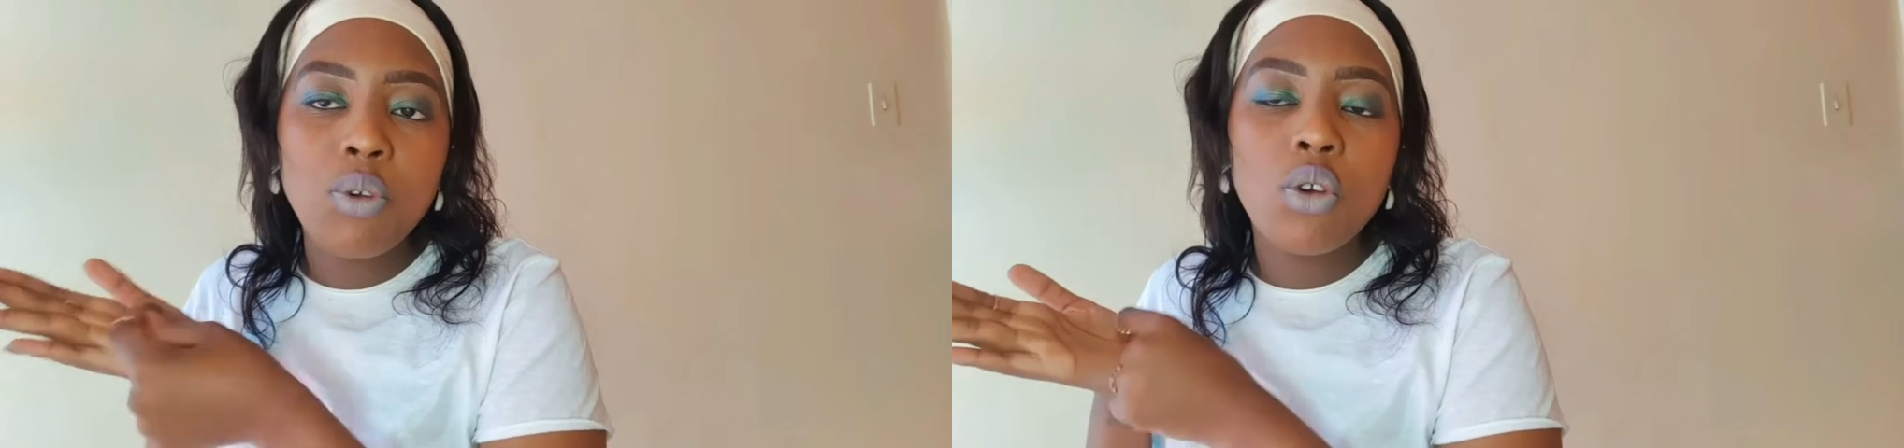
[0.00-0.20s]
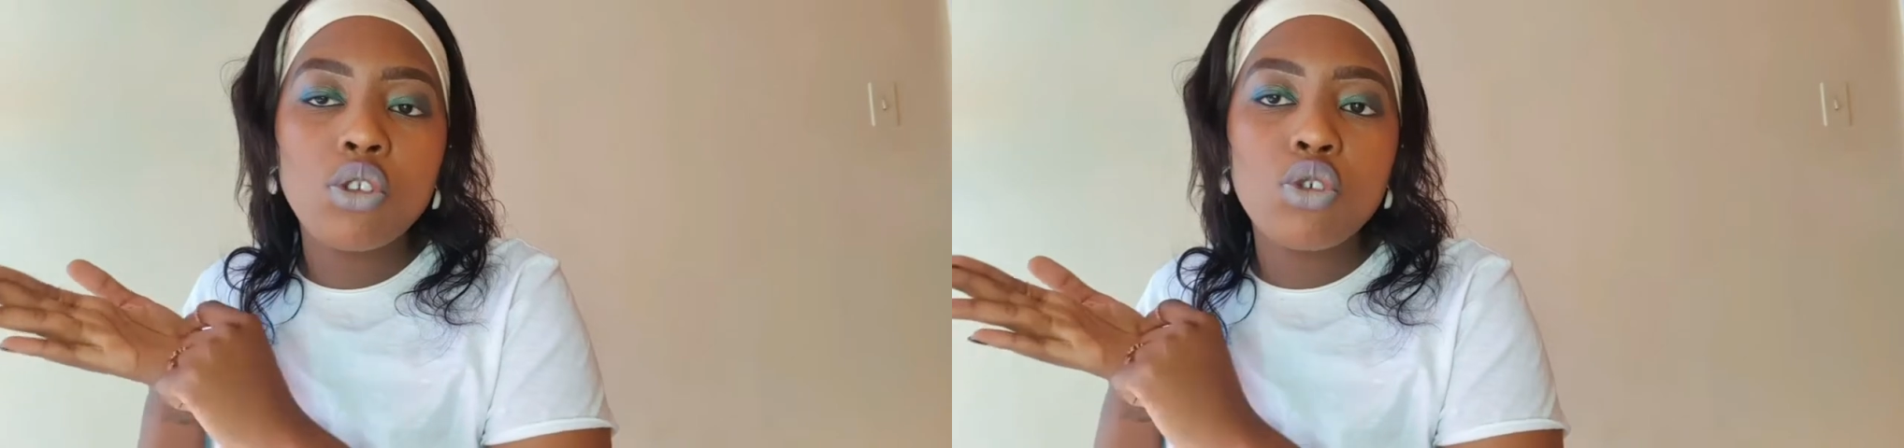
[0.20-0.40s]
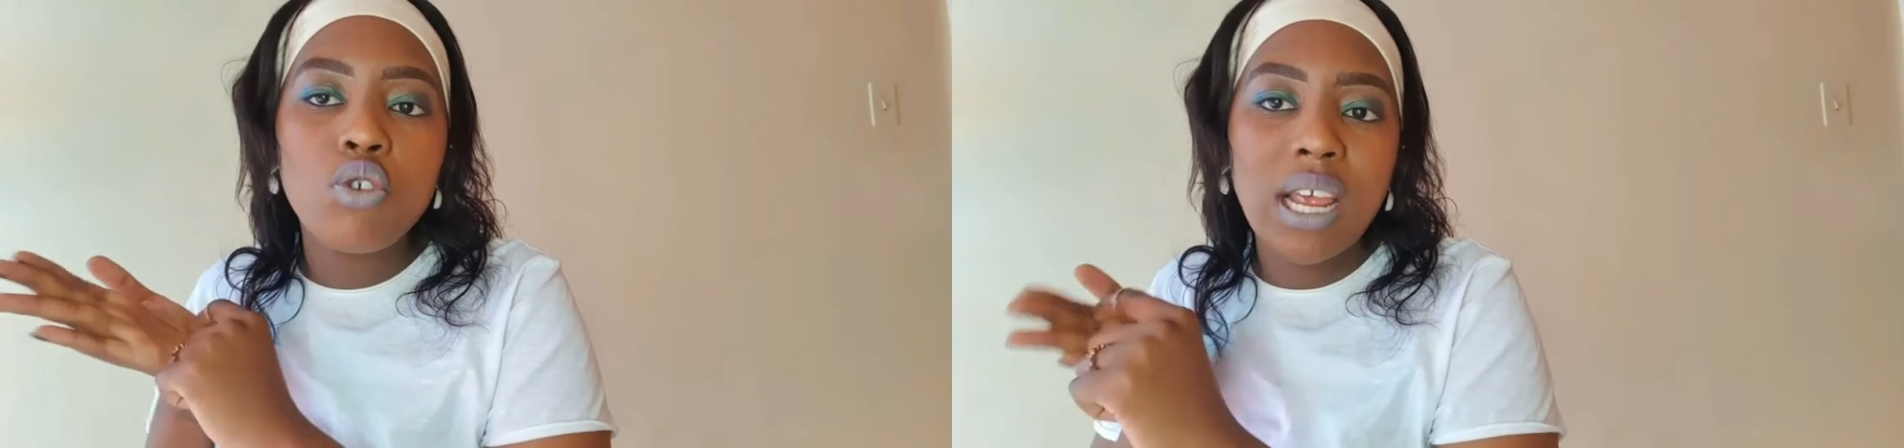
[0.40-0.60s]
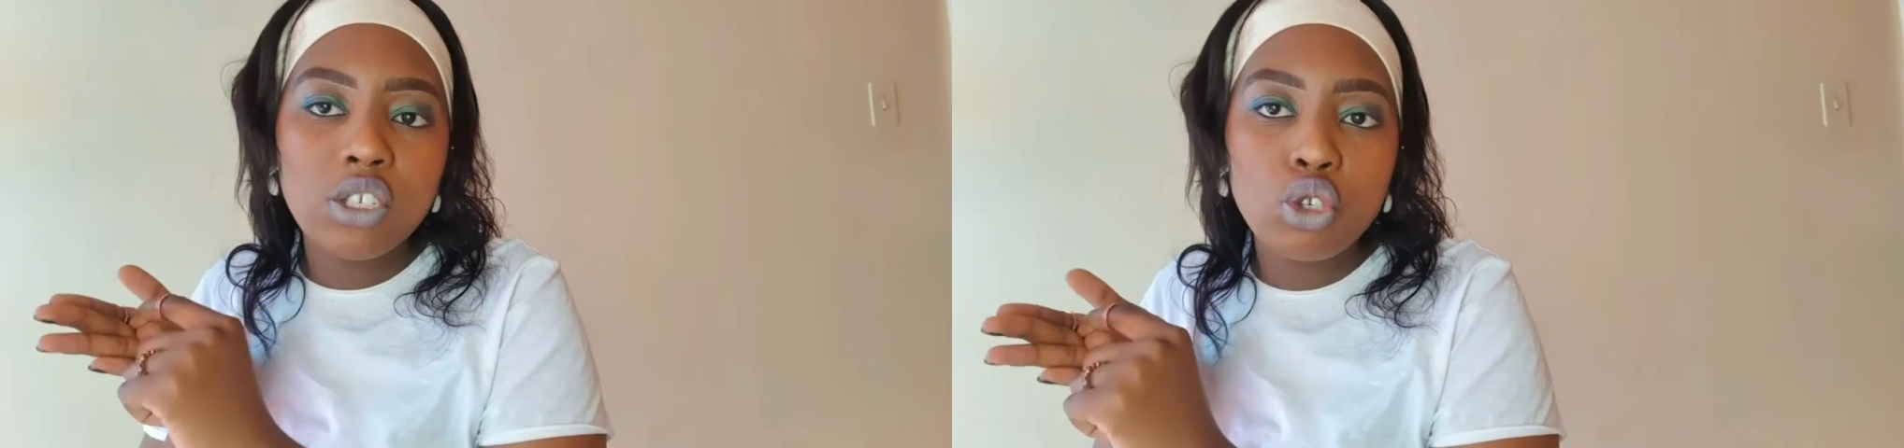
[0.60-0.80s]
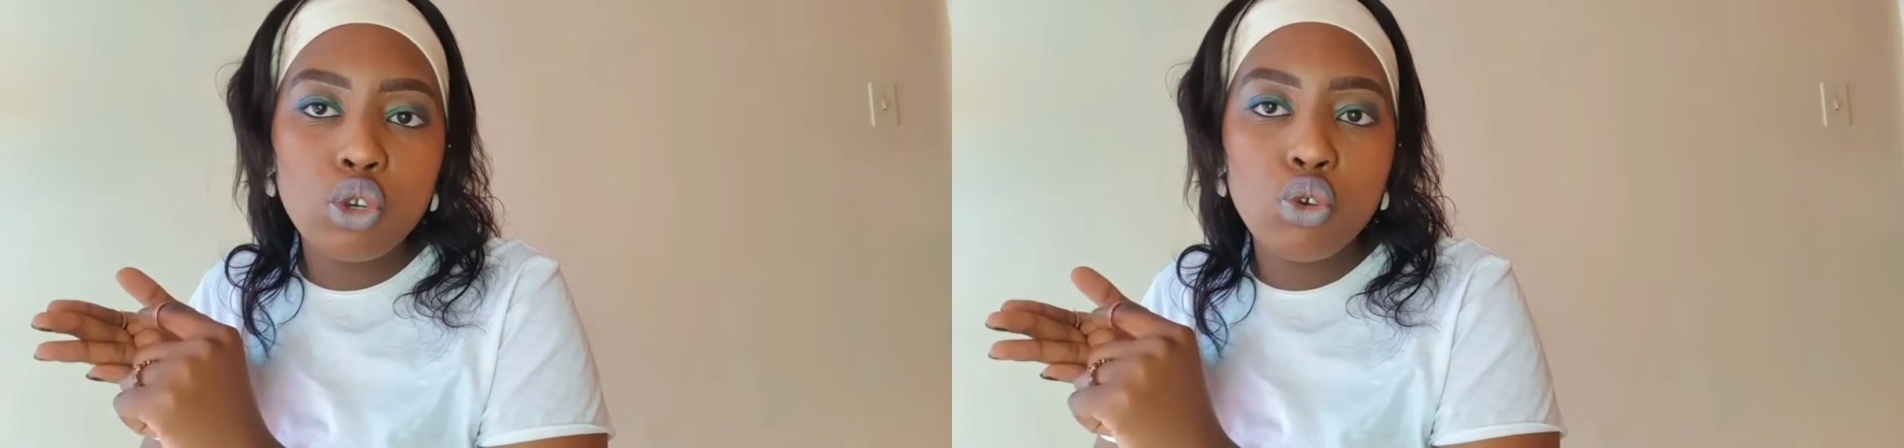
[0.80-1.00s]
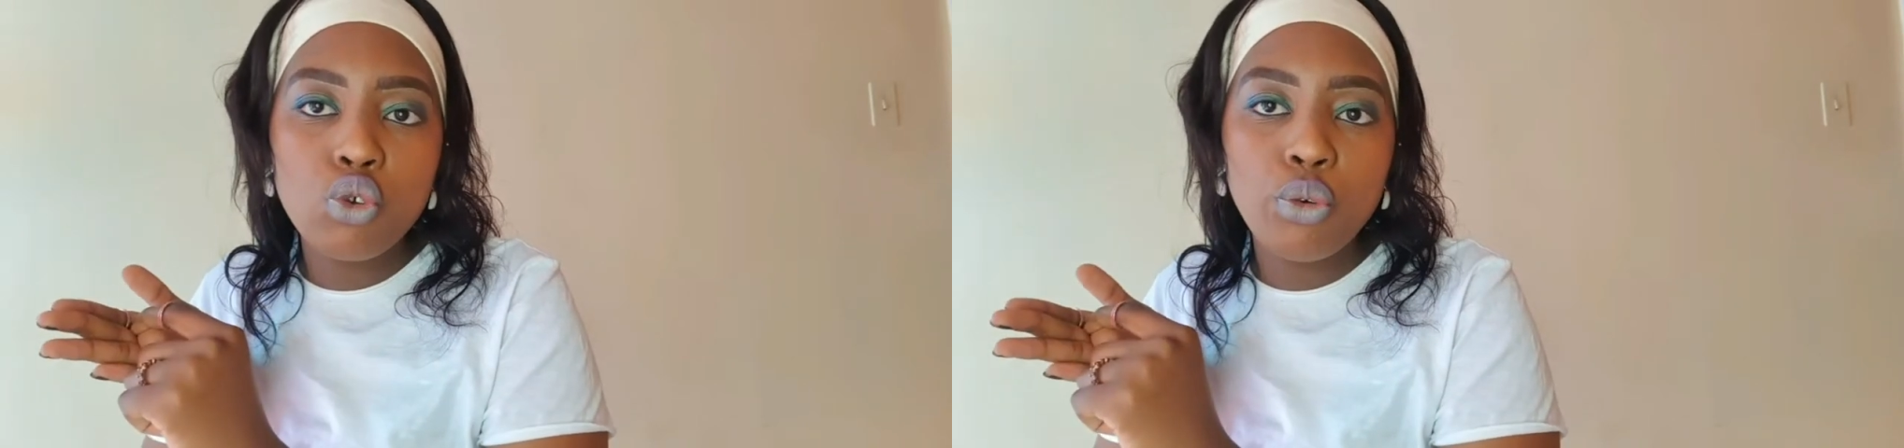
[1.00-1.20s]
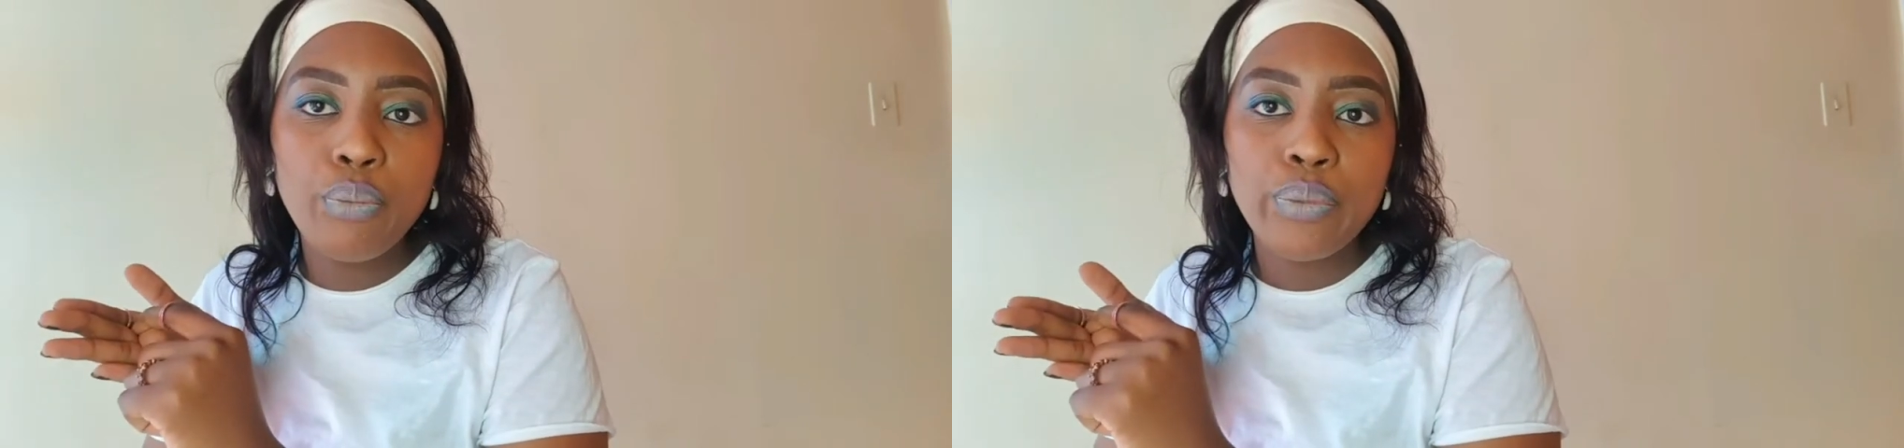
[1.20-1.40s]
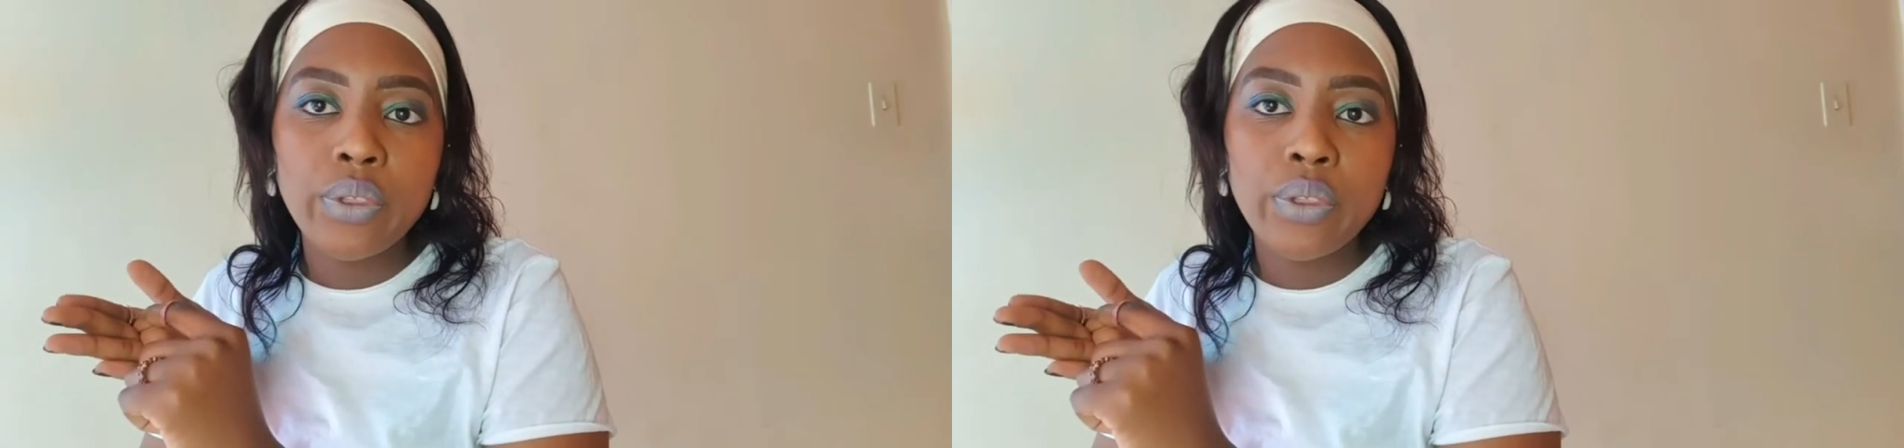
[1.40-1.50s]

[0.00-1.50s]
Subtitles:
you're going to write to